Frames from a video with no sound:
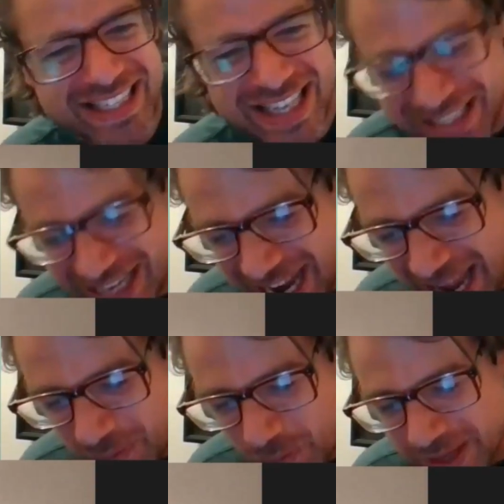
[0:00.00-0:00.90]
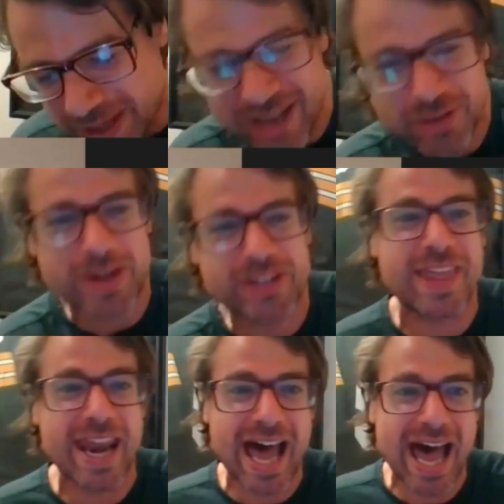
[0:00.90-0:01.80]
TJ, one last
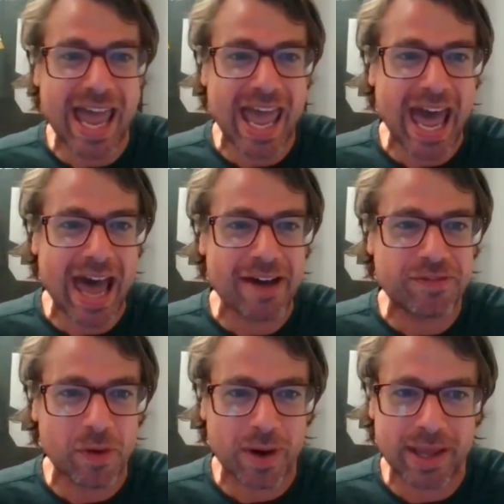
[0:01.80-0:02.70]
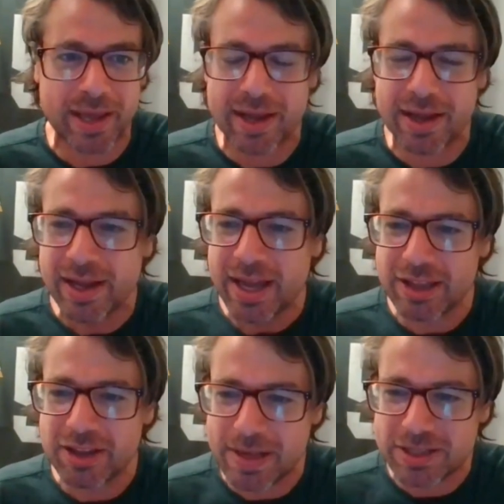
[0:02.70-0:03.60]
question that I have for you.
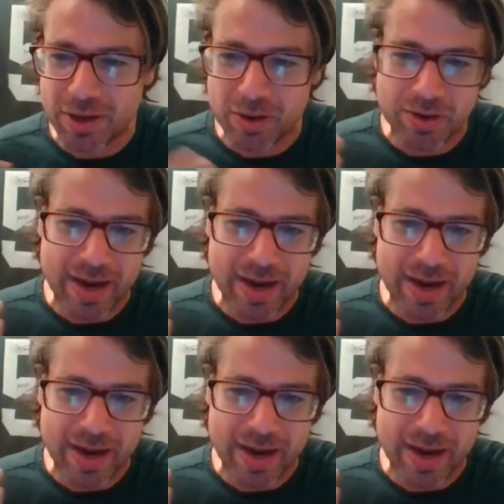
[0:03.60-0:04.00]
You've been so